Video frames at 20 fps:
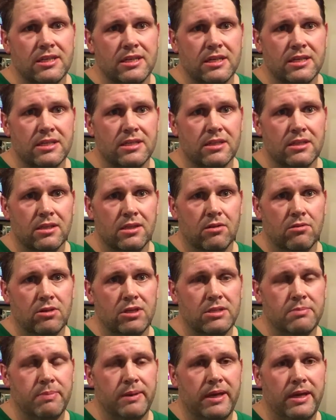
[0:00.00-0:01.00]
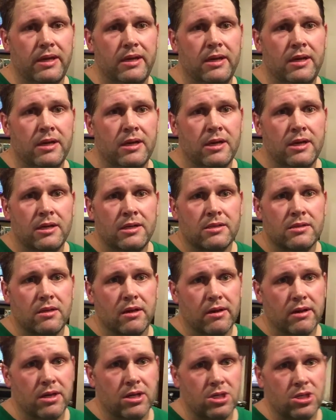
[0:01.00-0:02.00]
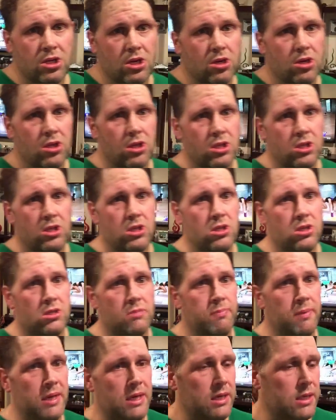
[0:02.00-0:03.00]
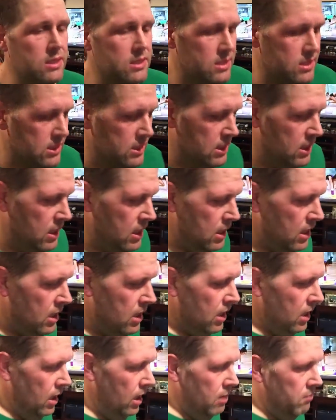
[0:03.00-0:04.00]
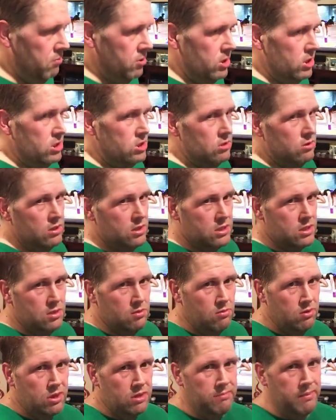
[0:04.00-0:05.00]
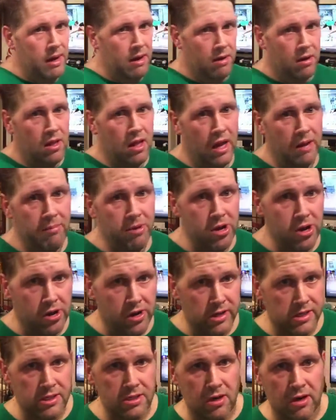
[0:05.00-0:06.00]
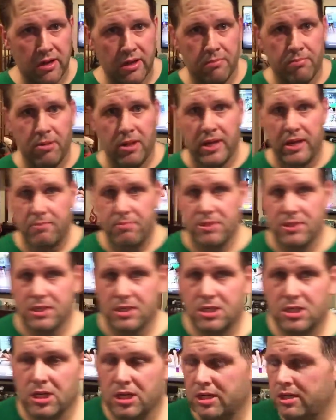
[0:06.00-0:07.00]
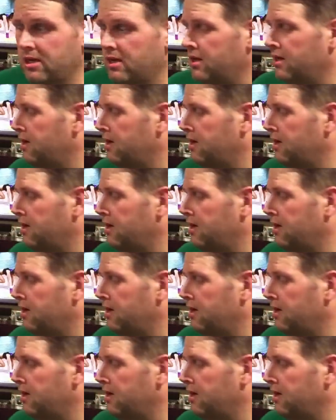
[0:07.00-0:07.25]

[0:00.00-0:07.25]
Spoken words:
it at a slower speed. So I'm going to show you the 2 speeds when you do it. So with the mountain climber, you're going to start in the plank position.